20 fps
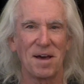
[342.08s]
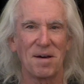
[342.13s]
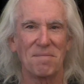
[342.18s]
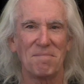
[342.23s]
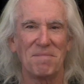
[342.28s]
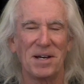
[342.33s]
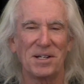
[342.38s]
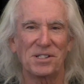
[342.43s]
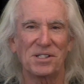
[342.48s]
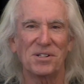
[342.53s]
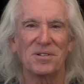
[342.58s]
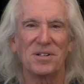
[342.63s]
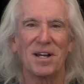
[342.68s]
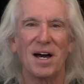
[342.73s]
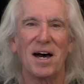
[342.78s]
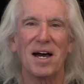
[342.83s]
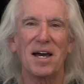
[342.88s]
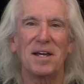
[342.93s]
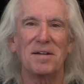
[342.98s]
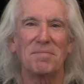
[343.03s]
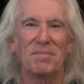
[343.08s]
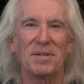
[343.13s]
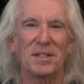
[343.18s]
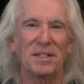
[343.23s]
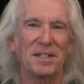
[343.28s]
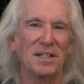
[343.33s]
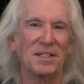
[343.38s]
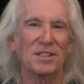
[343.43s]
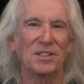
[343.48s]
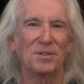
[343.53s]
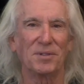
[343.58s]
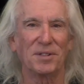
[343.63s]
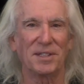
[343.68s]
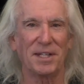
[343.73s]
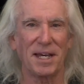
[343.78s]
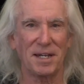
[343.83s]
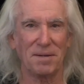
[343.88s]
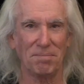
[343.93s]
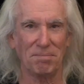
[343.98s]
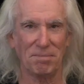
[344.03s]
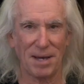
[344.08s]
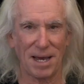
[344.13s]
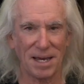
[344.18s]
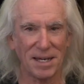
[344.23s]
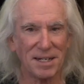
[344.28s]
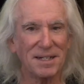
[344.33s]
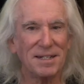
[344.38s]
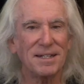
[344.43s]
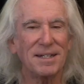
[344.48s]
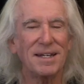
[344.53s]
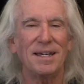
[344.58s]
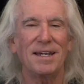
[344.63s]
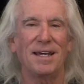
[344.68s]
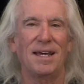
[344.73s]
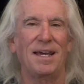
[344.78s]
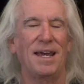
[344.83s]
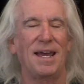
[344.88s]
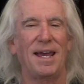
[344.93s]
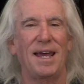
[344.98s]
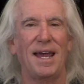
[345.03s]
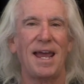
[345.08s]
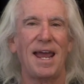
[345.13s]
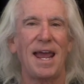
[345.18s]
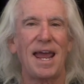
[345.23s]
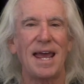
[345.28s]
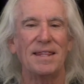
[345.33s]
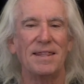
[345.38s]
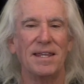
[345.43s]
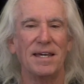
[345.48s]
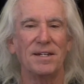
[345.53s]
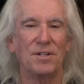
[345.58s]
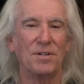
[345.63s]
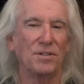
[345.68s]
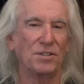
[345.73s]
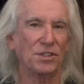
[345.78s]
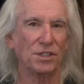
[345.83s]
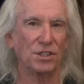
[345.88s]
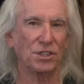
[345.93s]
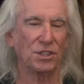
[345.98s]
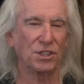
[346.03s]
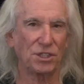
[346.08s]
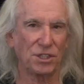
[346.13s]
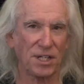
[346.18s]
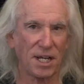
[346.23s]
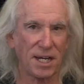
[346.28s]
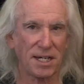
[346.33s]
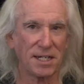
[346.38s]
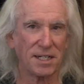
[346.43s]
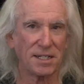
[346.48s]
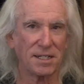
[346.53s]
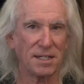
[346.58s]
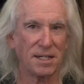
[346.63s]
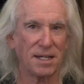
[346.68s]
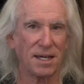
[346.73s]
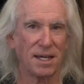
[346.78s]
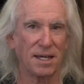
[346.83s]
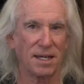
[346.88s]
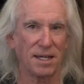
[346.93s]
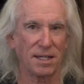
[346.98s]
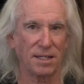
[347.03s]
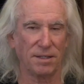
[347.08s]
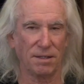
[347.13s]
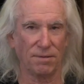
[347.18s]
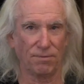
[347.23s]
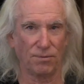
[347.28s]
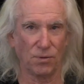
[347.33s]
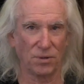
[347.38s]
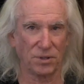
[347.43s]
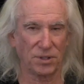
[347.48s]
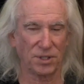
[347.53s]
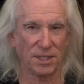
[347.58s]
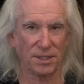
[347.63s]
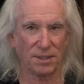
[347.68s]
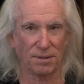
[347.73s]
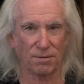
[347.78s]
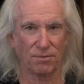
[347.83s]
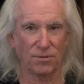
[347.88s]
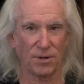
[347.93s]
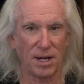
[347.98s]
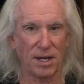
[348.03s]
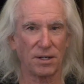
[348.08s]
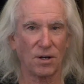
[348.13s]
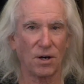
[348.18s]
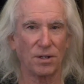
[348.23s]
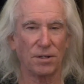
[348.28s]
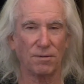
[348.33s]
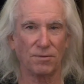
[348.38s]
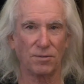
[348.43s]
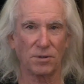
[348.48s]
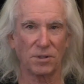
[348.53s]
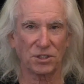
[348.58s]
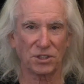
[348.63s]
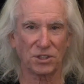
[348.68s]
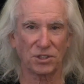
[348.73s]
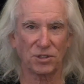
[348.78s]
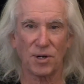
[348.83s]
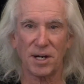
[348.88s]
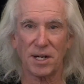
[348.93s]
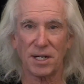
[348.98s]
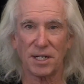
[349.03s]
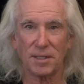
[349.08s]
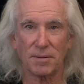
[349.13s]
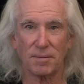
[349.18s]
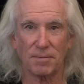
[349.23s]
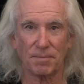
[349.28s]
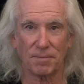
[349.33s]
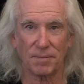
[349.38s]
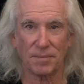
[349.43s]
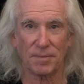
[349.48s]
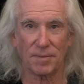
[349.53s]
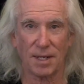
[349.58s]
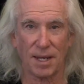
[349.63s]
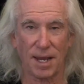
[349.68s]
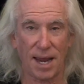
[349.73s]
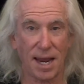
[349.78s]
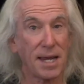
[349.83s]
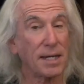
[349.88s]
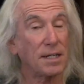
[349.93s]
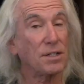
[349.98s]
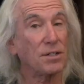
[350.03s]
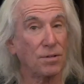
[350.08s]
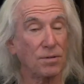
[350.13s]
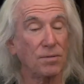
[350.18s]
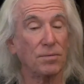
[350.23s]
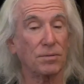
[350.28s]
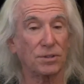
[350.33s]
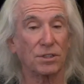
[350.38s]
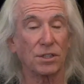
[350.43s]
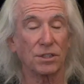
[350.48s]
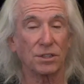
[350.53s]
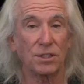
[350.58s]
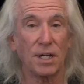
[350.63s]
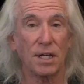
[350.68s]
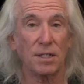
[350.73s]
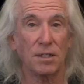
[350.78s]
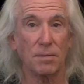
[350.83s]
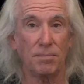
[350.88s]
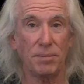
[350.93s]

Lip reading: Measure 9 begins with a bend, and then you sustain the 14th fret on the 1st string, and you sustain the